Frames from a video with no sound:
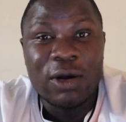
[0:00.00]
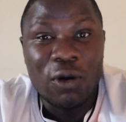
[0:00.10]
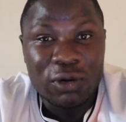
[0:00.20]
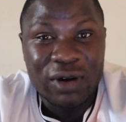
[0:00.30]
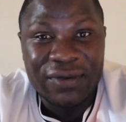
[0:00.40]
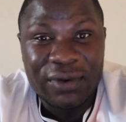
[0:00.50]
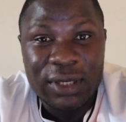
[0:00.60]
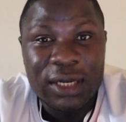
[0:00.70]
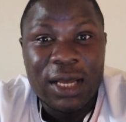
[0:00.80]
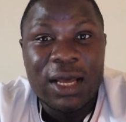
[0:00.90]
Old
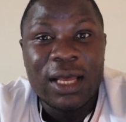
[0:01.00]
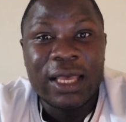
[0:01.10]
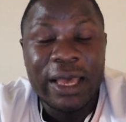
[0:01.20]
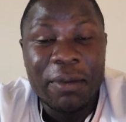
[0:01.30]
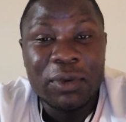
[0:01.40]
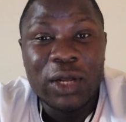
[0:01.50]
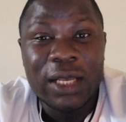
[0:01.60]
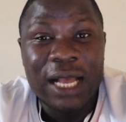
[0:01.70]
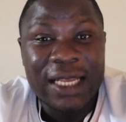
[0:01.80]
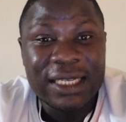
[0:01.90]
Trafford came
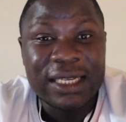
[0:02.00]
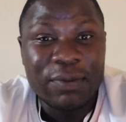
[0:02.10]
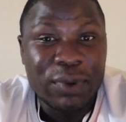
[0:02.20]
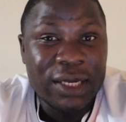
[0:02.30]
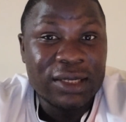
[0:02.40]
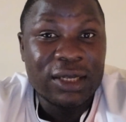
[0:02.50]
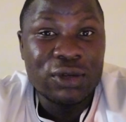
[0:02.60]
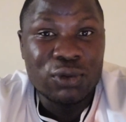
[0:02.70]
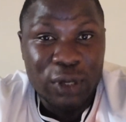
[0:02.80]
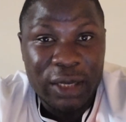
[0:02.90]
as a surprise
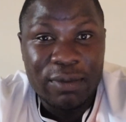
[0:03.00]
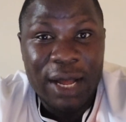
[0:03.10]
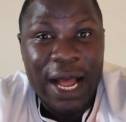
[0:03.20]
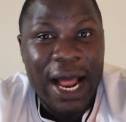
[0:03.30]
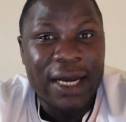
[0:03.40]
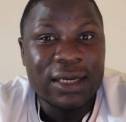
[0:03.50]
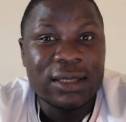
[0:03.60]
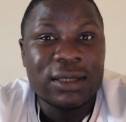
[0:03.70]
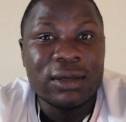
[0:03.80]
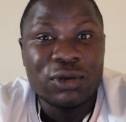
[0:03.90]
to him and
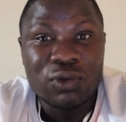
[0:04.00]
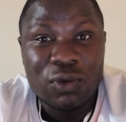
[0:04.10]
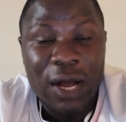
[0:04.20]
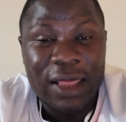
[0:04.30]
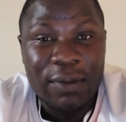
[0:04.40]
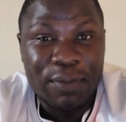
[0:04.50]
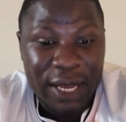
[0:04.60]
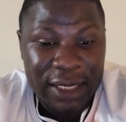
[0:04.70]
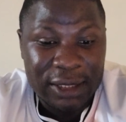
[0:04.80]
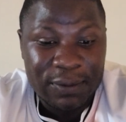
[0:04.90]
to other
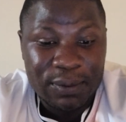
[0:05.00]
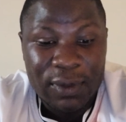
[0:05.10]
players.